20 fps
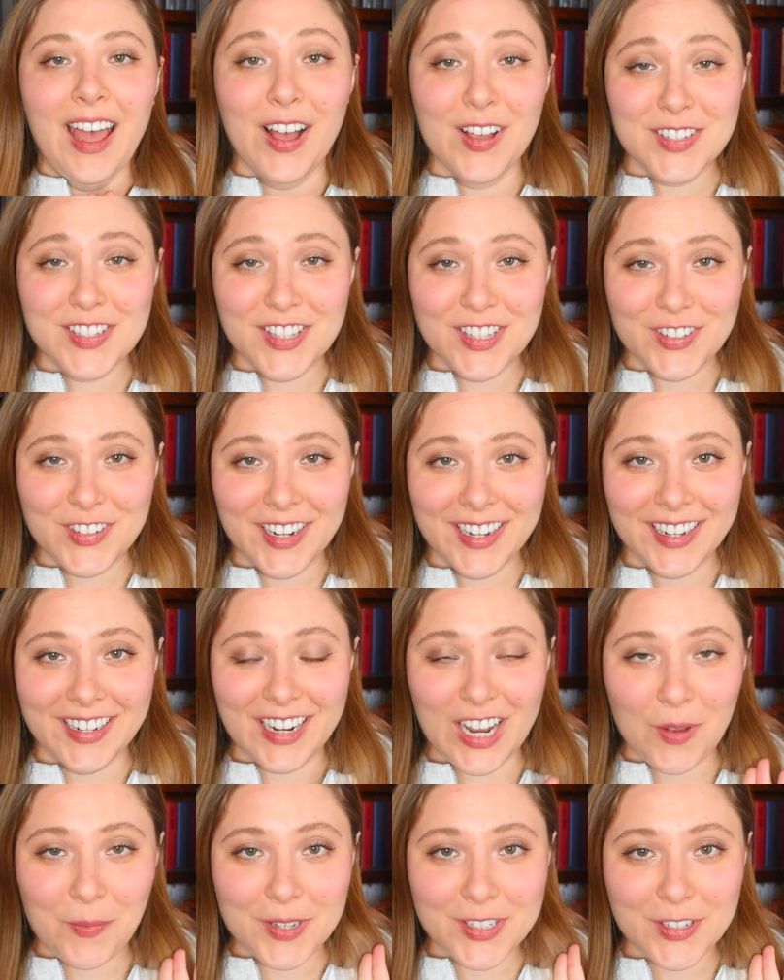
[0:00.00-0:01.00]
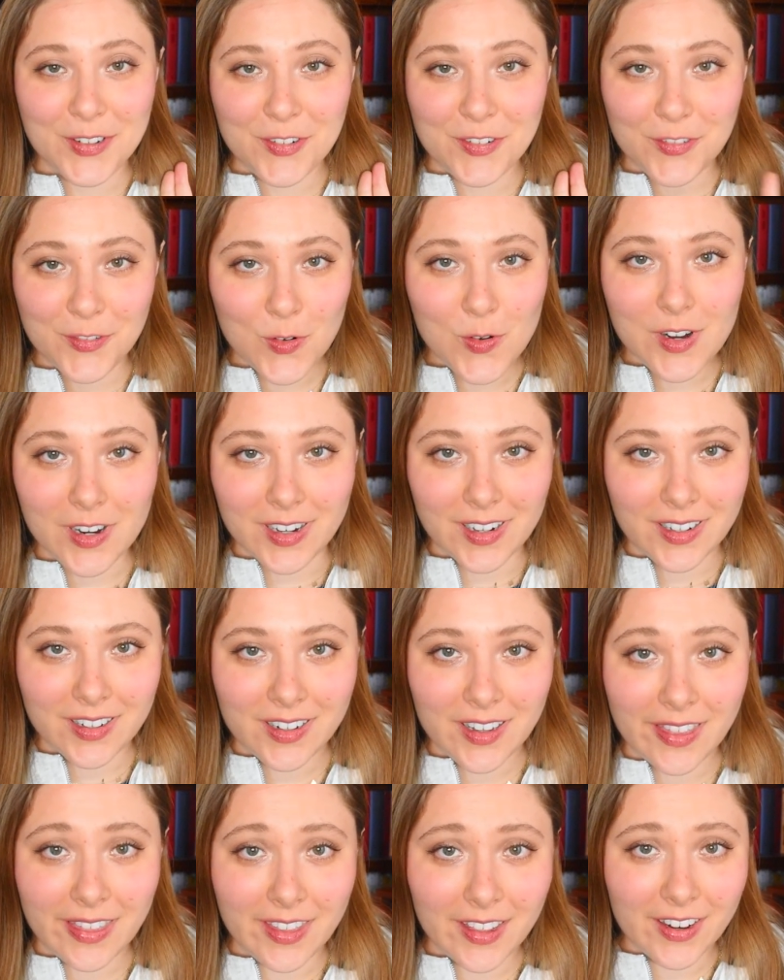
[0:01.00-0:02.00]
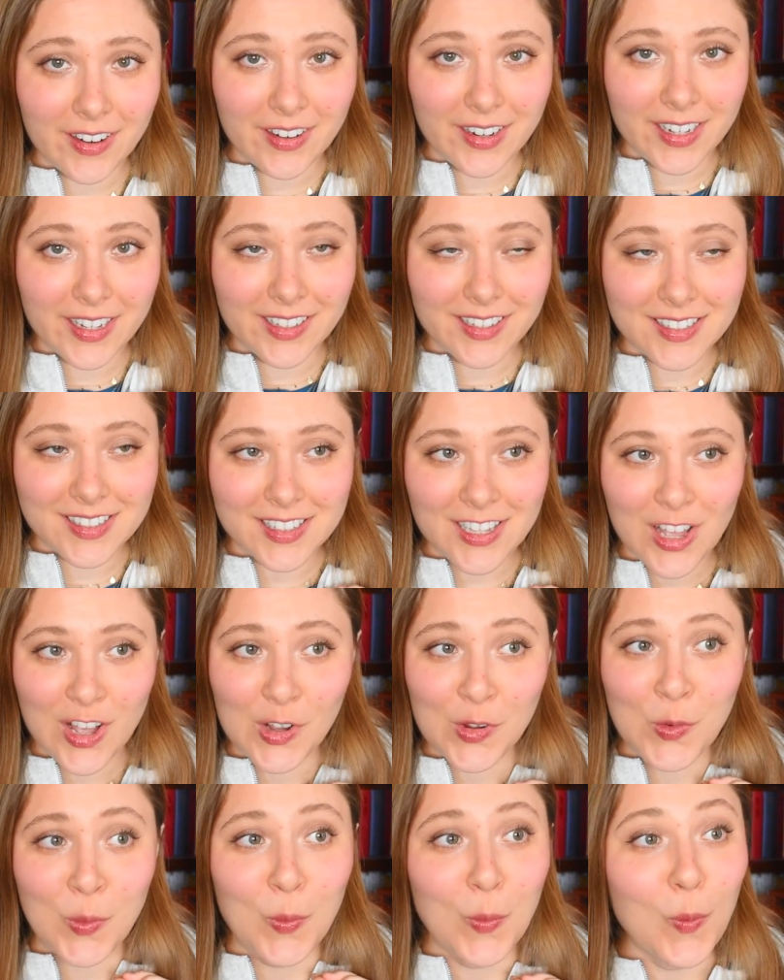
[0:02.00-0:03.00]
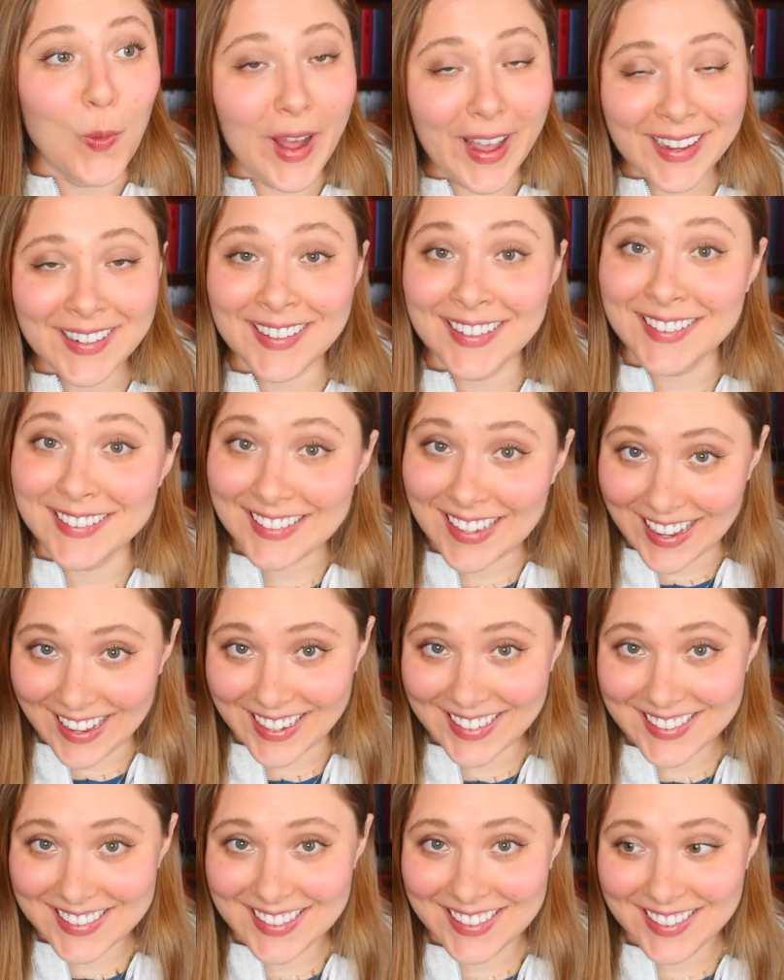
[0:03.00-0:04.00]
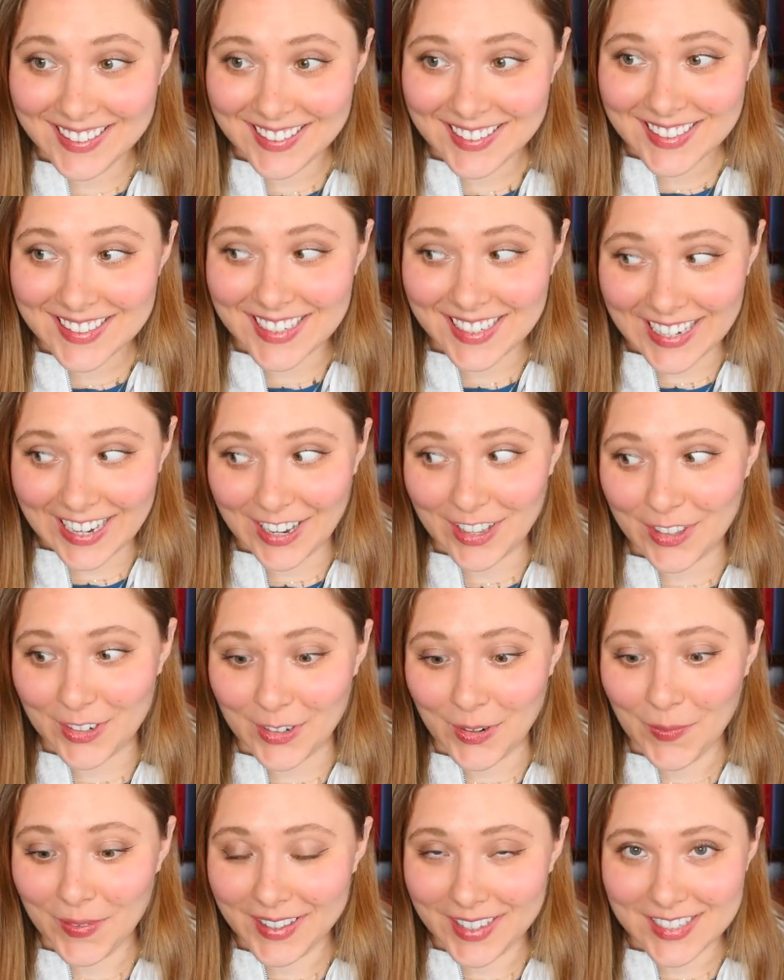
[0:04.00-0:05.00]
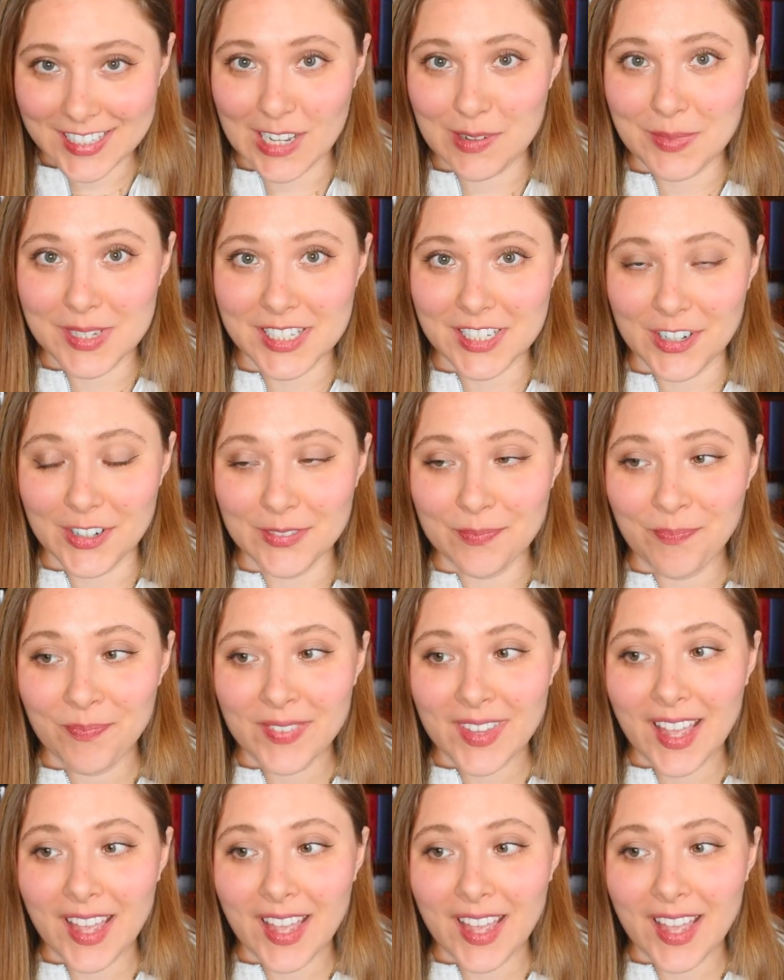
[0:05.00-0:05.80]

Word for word: House of the Dragon, episode 4. There is quite a lot to get through with this episode.